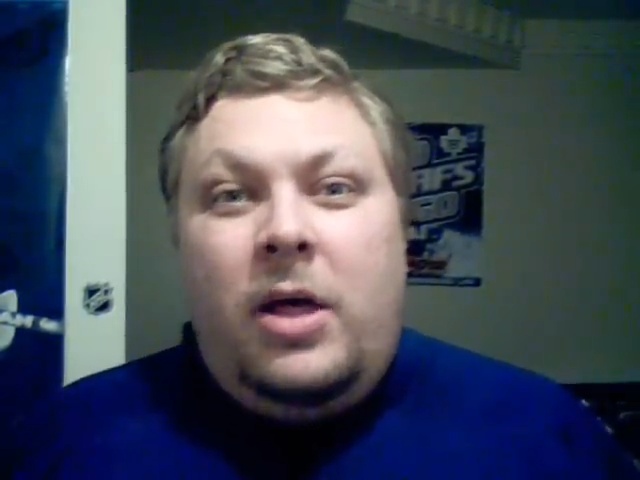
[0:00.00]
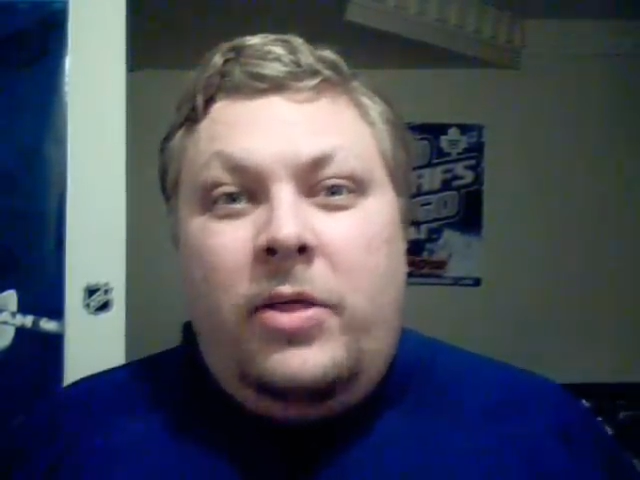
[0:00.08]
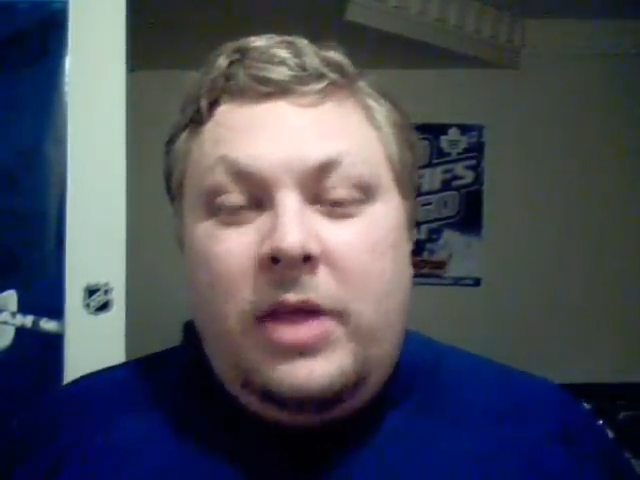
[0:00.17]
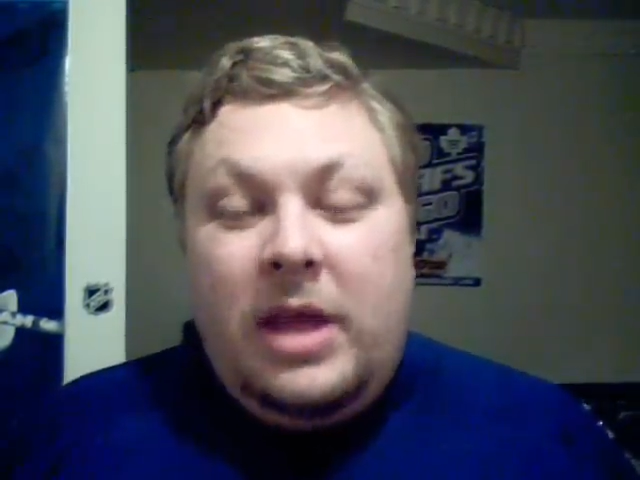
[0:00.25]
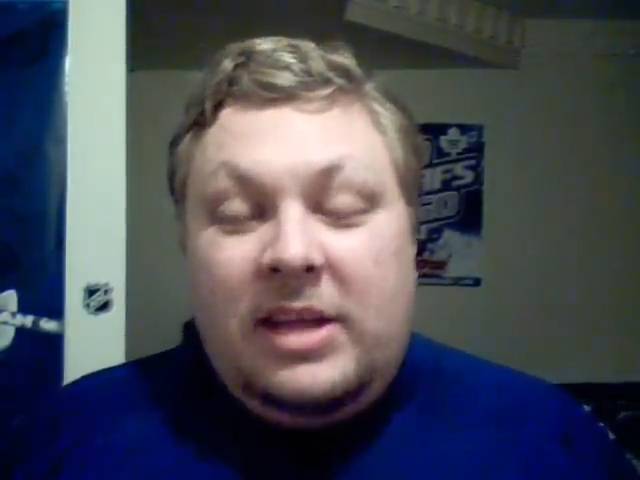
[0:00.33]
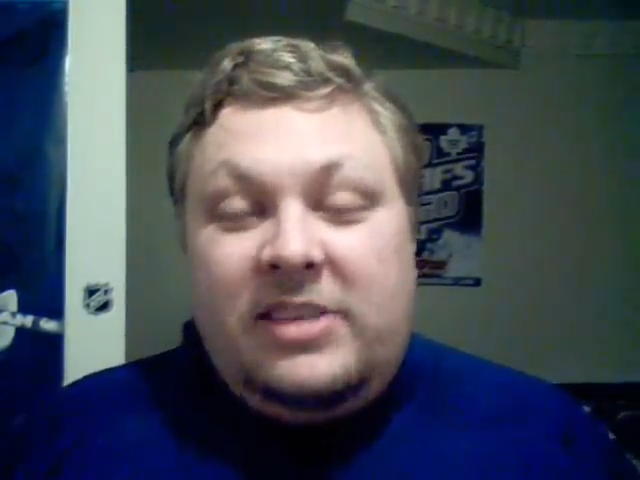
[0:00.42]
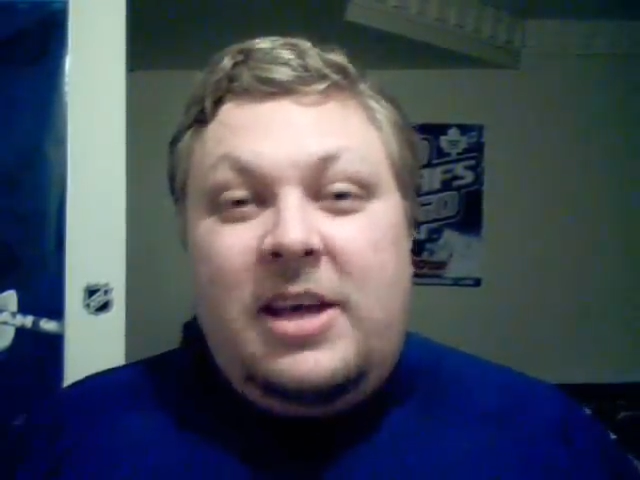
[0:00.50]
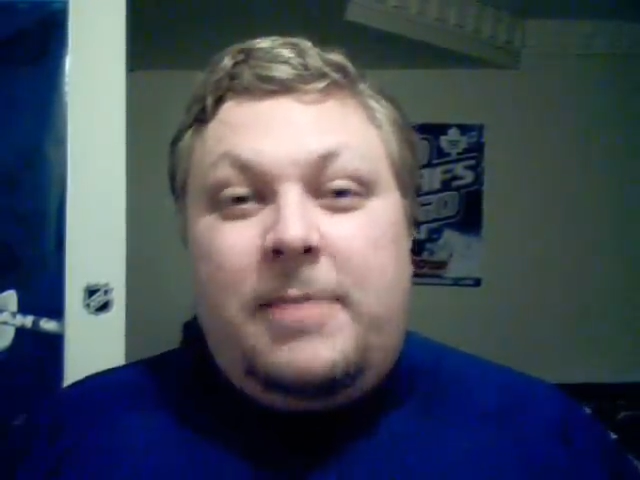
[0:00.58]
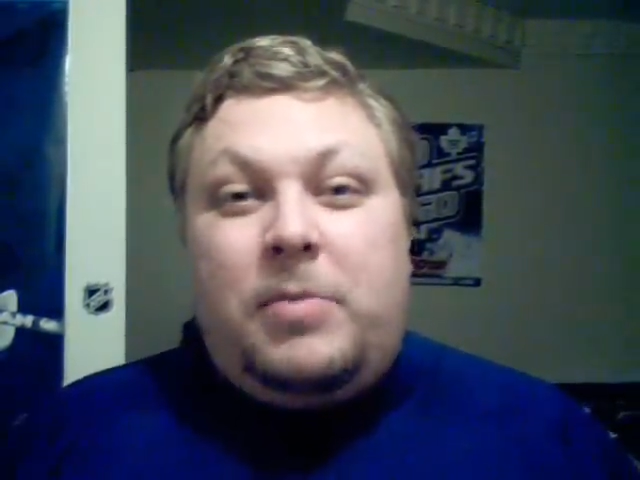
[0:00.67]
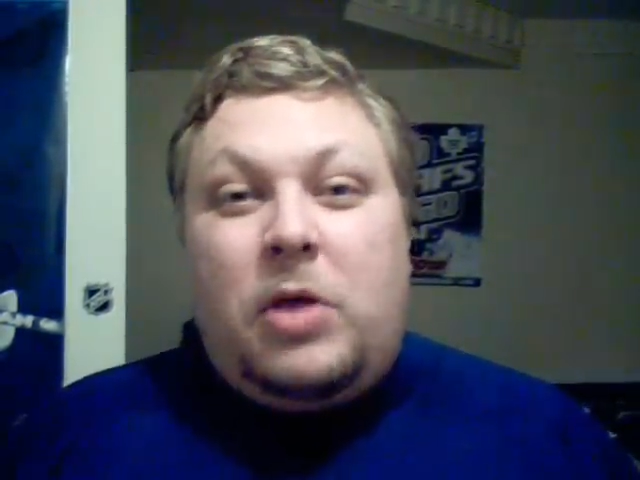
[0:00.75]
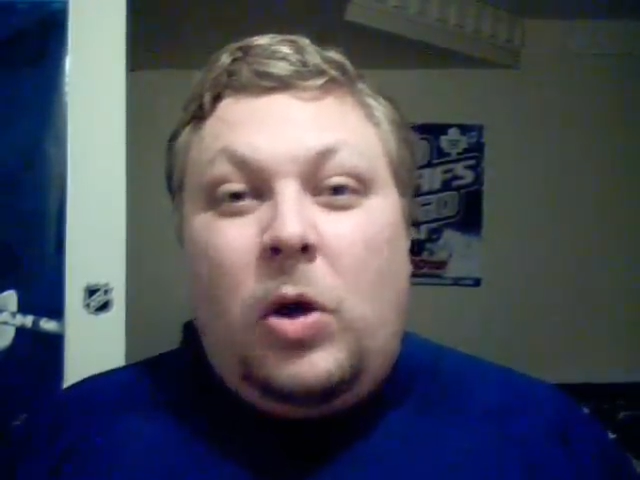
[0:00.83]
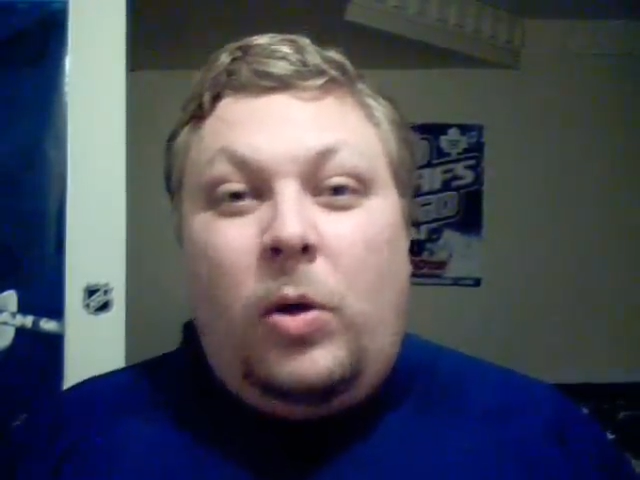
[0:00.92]

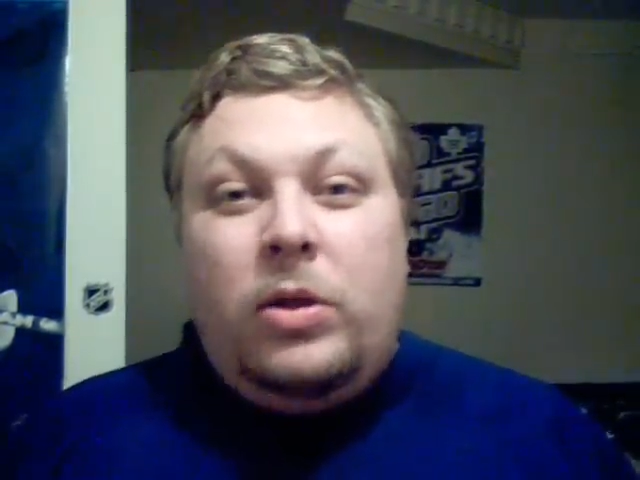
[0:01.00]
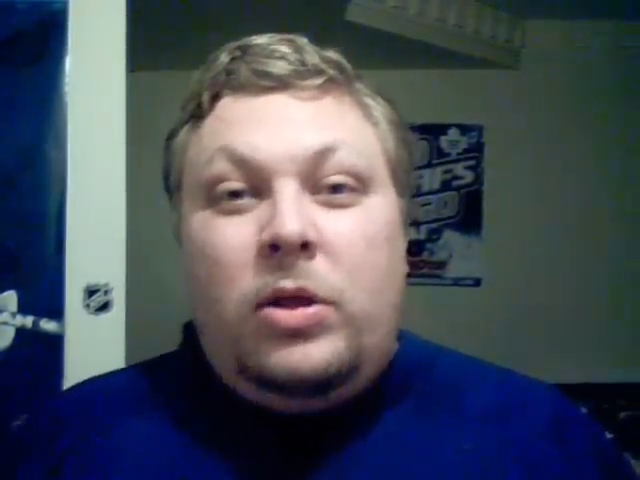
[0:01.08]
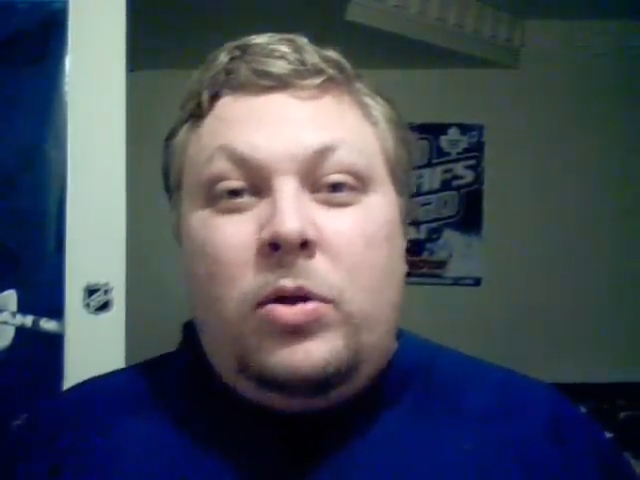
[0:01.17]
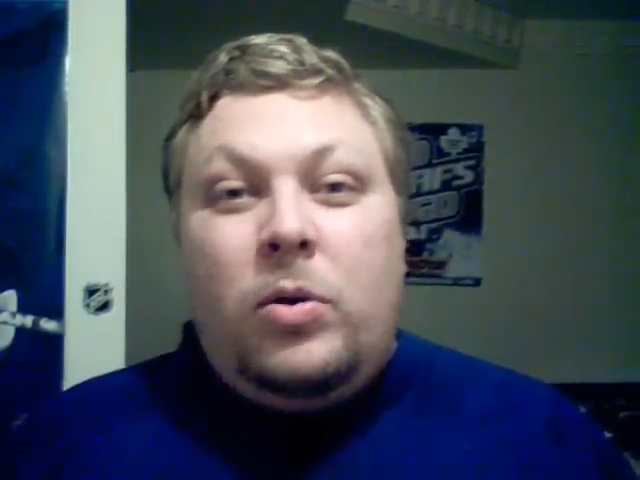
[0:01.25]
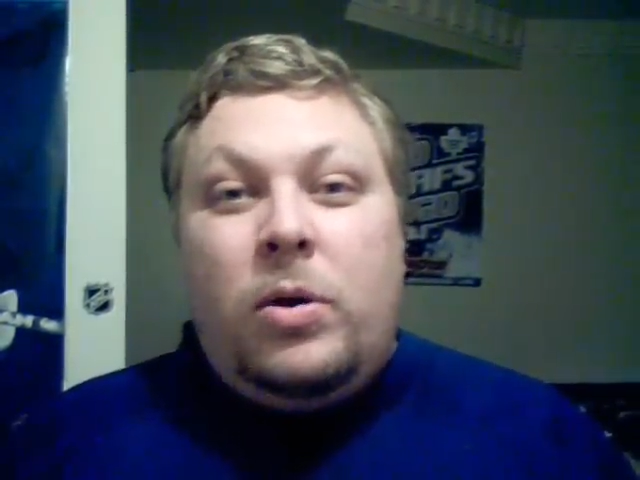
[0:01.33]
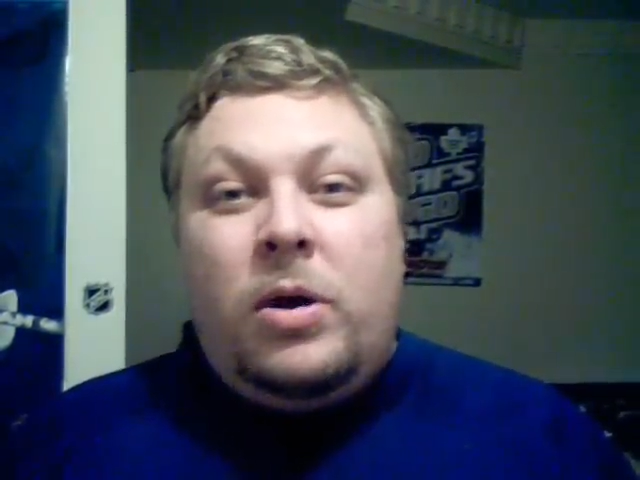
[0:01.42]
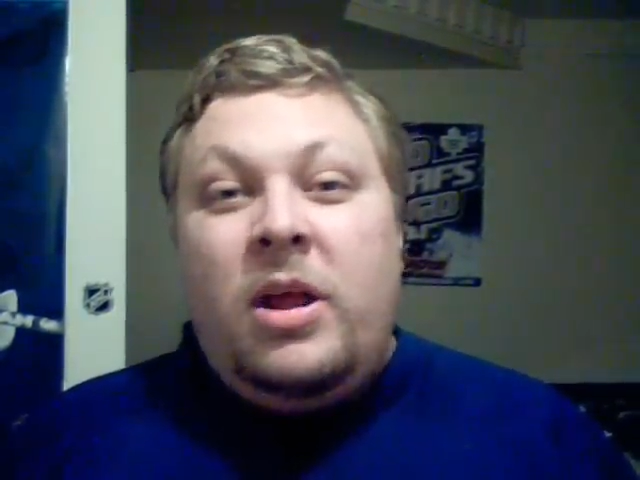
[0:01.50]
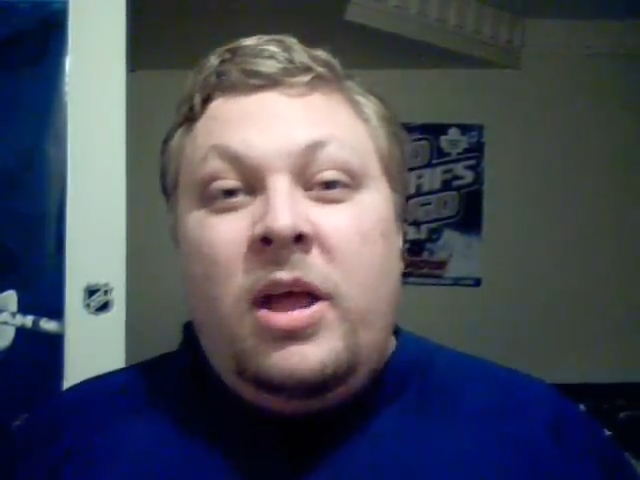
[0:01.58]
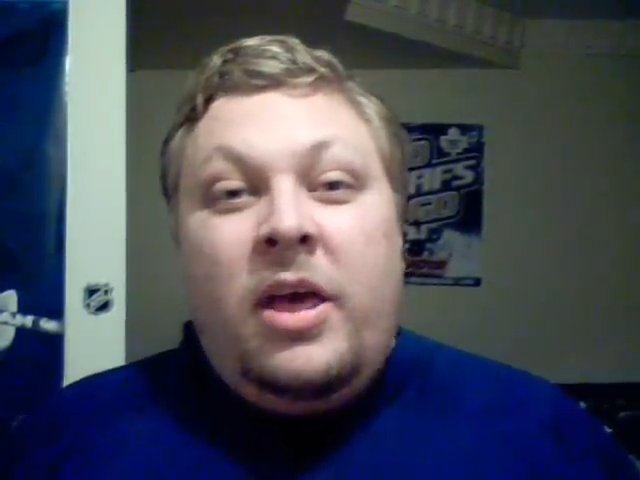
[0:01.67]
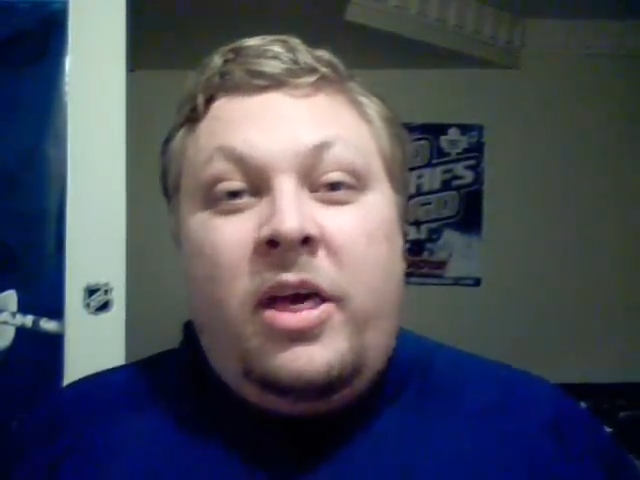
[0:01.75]
except Colton Orr